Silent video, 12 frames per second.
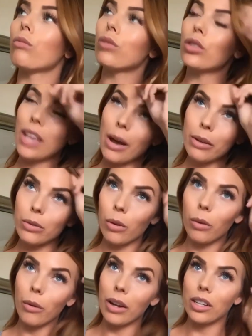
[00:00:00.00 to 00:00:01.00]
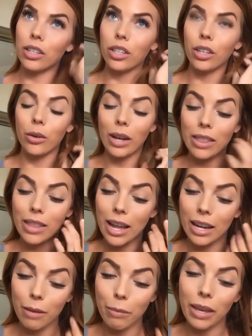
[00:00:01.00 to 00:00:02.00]
So that was what we wanted to do. And
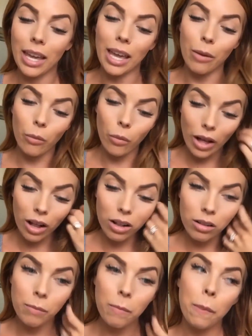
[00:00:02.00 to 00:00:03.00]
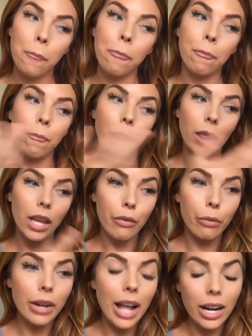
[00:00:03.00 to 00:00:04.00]
then it became, well,
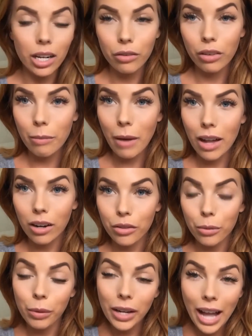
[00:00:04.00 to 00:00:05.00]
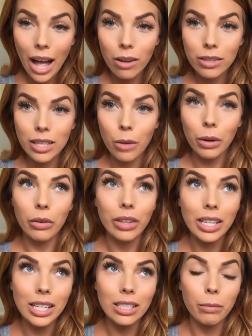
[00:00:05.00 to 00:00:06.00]
if we're not gonna remodel the brick house, then we
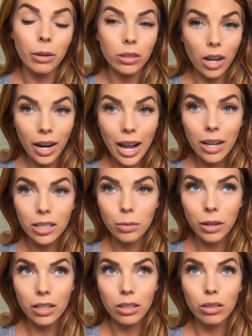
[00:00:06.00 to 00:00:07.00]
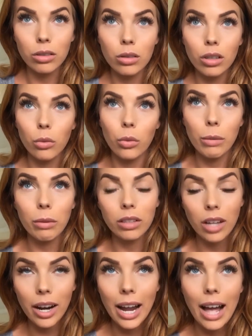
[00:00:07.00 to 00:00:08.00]
really need to build our house, because the sooner we
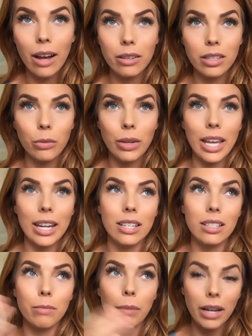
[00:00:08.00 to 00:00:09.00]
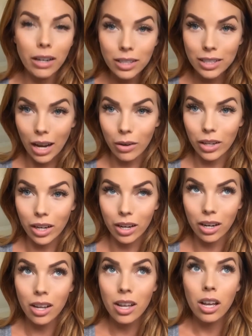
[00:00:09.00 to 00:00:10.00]
build our house and we get his parents down
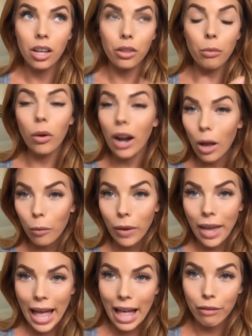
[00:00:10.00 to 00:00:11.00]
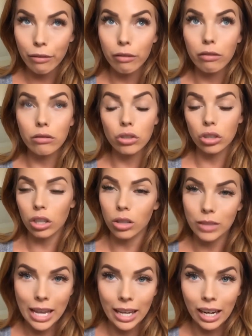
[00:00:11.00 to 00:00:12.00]
here, the more help we have, you
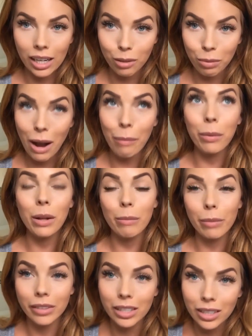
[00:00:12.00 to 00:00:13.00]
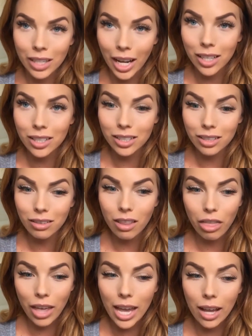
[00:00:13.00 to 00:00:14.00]
know, taking care of the property and building the next
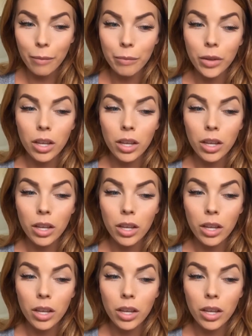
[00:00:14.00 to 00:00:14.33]
thing.